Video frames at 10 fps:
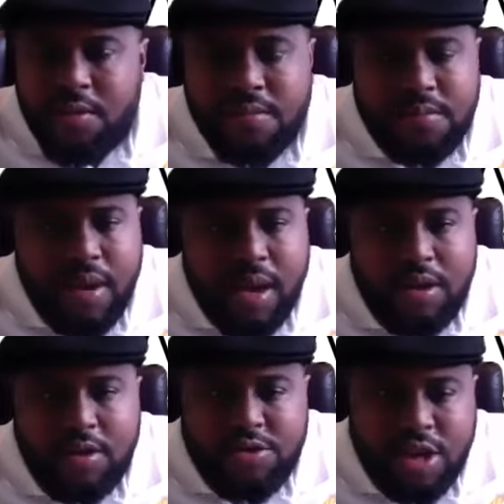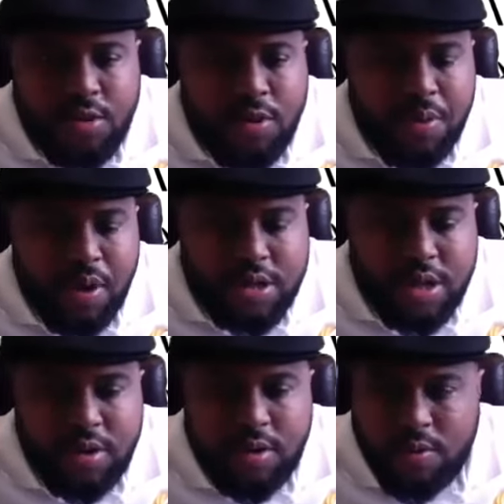Man, you're a genuine
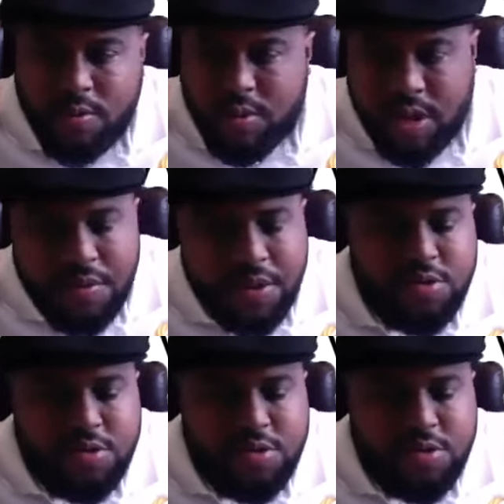person. We love your